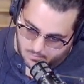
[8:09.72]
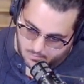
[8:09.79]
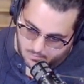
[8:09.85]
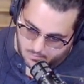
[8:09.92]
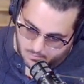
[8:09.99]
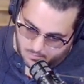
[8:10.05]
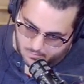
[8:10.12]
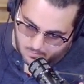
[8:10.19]

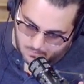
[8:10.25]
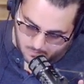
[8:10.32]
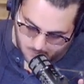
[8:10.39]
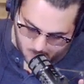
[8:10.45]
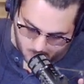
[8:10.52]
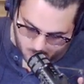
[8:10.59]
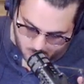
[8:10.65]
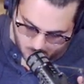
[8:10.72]

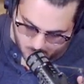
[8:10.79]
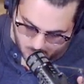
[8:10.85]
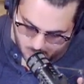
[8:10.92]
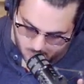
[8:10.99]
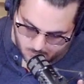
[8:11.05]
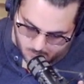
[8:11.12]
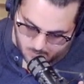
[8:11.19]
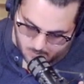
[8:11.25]

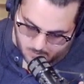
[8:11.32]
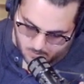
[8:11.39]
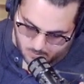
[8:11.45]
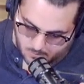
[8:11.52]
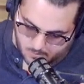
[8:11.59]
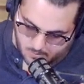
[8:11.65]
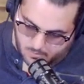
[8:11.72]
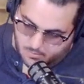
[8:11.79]

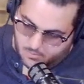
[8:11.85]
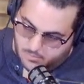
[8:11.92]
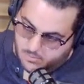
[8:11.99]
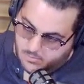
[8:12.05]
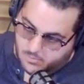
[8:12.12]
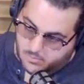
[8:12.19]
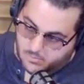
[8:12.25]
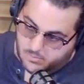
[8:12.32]

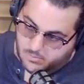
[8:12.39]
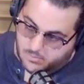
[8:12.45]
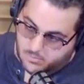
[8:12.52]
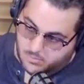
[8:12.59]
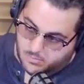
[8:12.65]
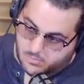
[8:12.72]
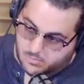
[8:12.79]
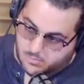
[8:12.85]

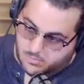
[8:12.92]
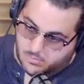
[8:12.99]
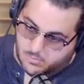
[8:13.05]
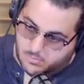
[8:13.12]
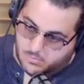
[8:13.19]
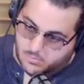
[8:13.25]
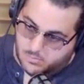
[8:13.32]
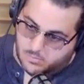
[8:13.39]

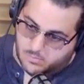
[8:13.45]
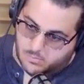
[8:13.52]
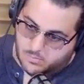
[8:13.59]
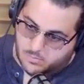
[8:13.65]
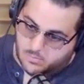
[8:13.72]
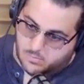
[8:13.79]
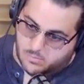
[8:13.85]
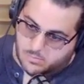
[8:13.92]

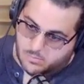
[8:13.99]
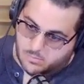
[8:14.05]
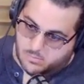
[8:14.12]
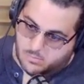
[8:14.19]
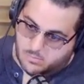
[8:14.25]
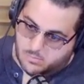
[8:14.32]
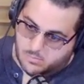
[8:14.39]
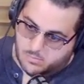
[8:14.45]

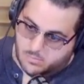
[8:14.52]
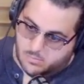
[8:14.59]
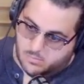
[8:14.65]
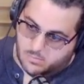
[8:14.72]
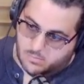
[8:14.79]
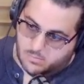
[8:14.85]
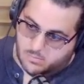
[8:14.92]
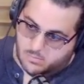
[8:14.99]

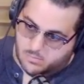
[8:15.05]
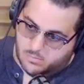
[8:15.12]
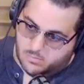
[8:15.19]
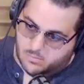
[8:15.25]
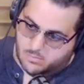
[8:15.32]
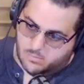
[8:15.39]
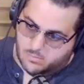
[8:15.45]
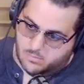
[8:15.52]

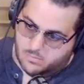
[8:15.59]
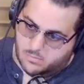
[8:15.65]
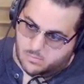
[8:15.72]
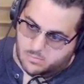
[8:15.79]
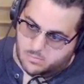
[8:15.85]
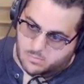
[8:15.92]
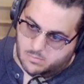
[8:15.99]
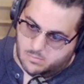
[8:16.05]

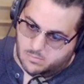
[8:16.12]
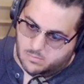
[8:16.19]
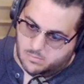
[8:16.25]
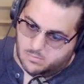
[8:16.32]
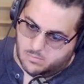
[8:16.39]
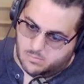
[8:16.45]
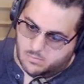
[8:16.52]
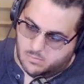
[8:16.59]

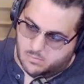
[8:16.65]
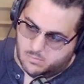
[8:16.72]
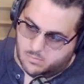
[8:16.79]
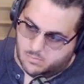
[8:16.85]
The person shown says nothing.